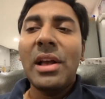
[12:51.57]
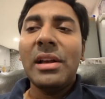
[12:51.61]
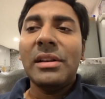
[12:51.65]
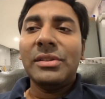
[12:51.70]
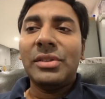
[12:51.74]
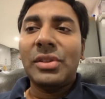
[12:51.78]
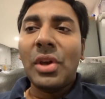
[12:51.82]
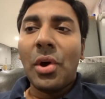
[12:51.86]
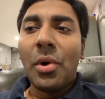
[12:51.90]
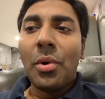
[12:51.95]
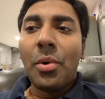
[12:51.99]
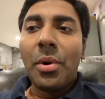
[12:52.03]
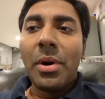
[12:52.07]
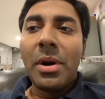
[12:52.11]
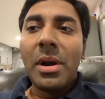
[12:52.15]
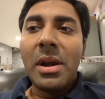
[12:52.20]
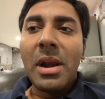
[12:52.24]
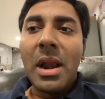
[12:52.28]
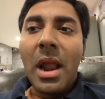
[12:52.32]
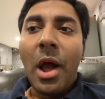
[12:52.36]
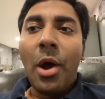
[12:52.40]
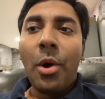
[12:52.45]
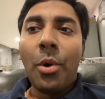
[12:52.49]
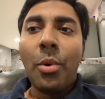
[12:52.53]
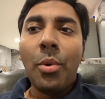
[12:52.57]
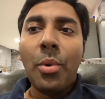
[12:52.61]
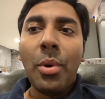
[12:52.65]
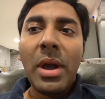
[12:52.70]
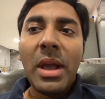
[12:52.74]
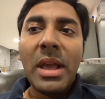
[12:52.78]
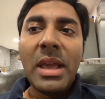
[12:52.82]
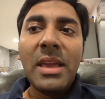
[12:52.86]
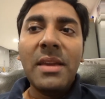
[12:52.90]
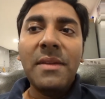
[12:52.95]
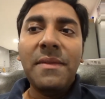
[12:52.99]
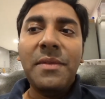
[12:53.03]
So now
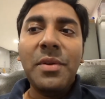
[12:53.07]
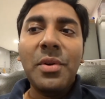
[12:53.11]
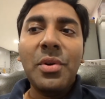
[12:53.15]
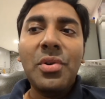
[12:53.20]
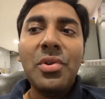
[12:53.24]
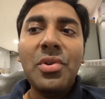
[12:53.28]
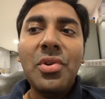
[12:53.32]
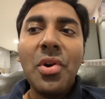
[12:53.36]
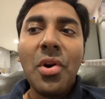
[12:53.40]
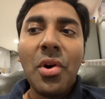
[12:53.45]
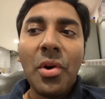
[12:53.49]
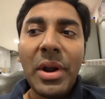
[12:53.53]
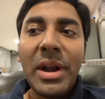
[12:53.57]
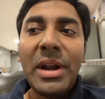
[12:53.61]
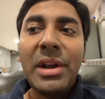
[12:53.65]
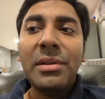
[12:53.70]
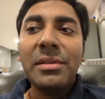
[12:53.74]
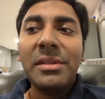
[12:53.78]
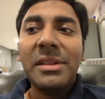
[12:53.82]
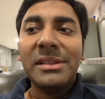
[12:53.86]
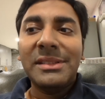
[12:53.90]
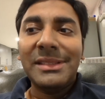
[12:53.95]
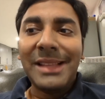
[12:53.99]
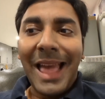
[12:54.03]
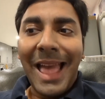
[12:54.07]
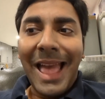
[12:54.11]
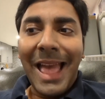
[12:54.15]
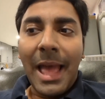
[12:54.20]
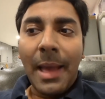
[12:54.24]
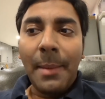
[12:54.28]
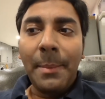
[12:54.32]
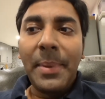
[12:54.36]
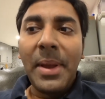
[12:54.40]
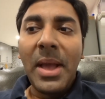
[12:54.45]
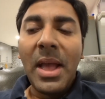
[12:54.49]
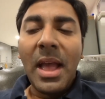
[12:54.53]
if you go into this
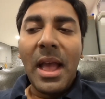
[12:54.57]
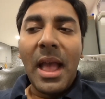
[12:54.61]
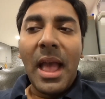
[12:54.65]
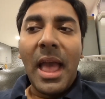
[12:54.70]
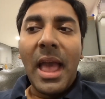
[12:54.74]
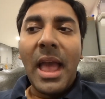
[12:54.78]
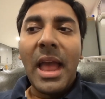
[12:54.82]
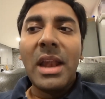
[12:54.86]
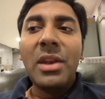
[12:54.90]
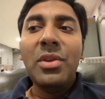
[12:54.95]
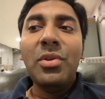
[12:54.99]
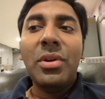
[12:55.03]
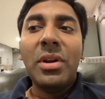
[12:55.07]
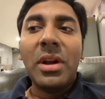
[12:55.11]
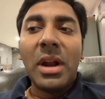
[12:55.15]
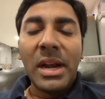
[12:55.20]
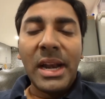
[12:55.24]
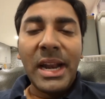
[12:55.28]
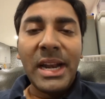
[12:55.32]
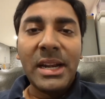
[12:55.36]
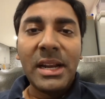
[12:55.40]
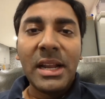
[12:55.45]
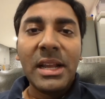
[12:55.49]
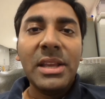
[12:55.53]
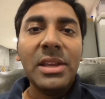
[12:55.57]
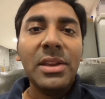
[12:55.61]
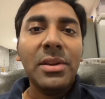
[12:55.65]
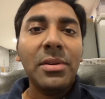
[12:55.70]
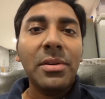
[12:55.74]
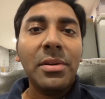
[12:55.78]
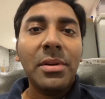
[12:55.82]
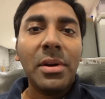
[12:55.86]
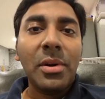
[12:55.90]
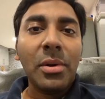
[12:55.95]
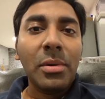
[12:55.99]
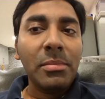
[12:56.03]
app and you connect
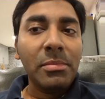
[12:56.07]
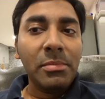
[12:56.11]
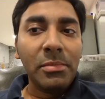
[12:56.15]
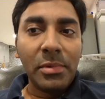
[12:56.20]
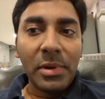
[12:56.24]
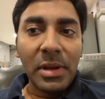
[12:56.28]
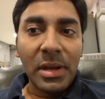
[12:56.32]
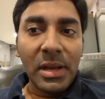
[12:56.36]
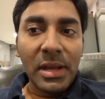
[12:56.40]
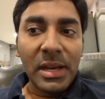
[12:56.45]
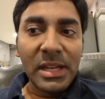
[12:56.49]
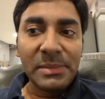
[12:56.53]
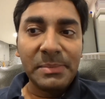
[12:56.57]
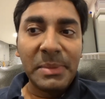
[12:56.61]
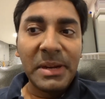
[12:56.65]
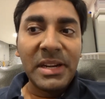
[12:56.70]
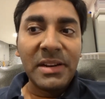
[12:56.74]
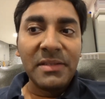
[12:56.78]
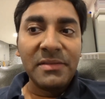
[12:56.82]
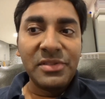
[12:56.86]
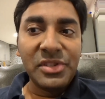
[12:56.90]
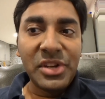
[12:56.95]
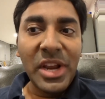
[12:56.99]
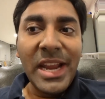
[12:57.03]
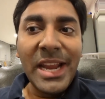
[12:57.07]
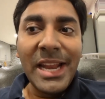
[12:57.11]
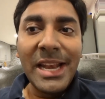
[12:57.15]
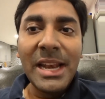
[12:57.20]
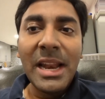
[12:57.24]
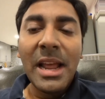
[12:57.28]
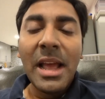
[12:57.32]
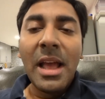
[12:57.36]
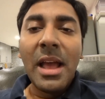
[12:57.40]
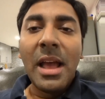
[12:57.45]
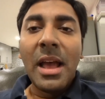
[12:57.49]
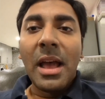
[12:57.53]
your respective
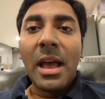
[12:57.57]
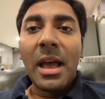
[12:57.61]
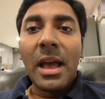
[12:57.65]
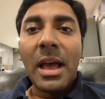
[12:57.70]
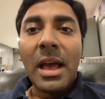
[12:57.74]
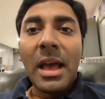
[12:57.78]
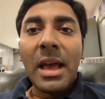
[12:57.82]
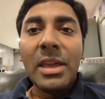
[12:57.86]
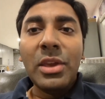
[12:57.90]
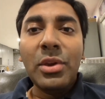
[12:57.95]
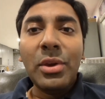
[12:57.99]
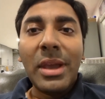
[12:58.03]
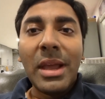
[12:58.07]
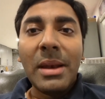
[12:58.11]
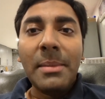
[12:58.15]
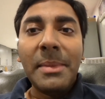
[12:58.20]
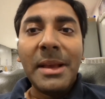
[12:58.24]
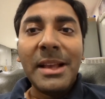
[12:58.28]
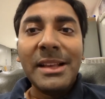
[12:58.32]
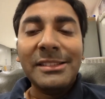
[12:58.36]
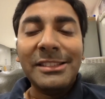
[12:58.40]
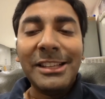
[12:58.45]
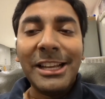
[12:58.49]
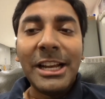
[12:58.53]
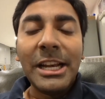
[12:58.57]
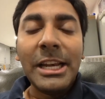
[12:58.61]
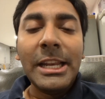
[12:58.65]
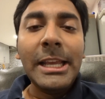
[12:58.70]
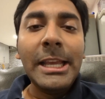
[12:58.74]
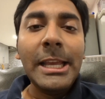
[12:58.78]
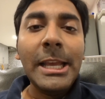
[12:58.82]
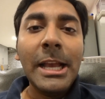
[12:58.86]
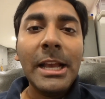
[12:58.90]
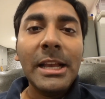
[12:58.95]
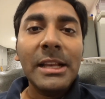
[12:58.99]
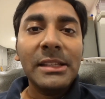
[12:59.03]
chain, you can
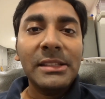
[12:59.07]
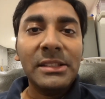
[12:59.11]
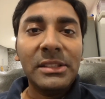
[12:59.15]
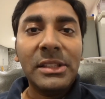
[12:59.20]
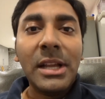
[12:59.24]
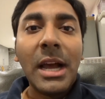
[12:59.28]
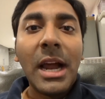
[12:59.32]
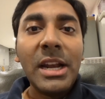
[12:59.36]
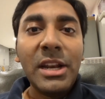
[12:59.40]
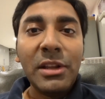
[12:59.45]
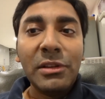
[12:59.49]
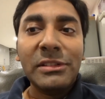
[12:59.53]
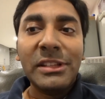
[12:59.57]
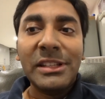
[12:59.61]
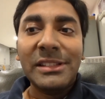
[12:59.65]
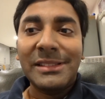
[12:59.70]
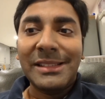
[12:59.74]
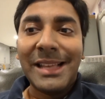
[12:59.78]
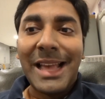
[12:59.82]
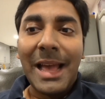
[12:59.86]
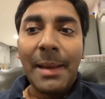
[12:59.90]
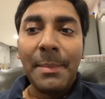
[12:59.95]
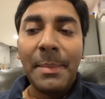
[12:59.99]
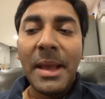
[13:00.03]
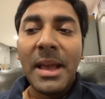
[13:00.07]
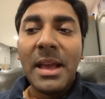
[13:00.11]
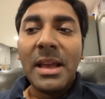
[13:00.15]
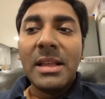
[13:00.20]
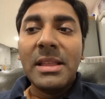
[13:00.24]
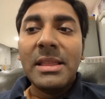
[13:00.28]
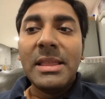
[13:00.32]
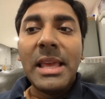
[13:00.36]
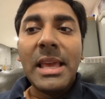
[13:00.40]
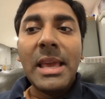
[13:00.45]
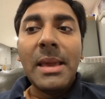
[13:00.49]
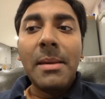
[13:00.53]
basically start using this app.
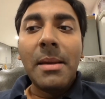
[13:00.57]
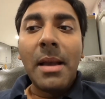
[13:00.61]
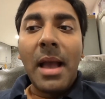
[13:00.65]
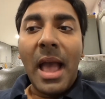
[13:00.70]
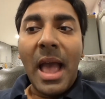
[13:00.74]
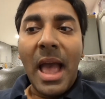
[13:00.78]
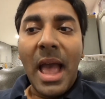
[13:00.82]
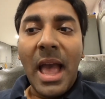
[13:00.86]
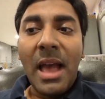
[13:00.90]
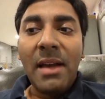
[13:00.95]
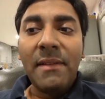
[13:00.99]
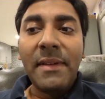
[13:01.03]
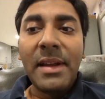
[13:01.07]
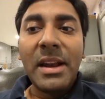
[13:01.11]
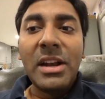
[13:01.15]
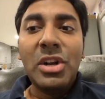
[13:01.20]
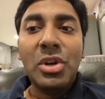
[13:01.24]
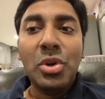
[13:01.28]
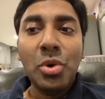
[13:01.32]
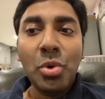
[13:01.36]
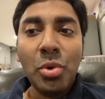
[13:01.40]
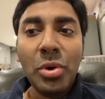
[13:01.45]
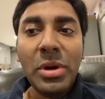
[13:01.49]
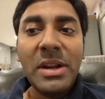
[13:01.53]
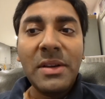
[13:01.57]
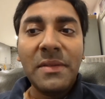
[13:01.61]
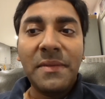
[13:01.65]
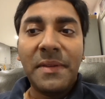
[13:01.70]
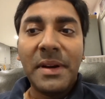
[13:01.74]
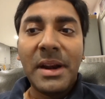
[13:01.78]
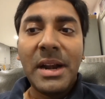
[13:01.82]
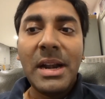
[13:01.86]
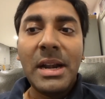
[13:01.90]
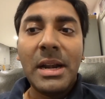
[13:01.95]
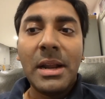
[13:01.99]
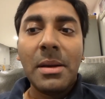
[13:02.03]
They have two
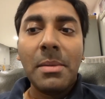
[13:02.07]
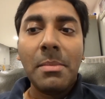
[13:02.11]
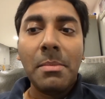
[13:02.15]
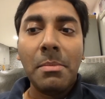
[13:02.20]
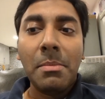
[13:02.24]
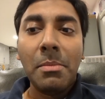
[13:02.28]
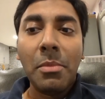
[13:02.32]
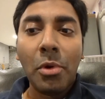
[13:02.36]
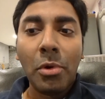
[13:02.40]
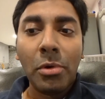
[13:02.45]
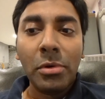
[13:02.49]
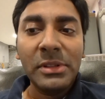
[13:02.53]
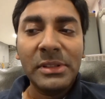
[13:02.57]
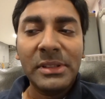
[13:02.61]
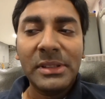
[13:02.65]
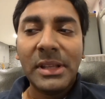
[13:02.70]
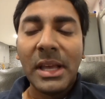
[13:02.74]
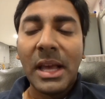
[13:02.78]
different modes.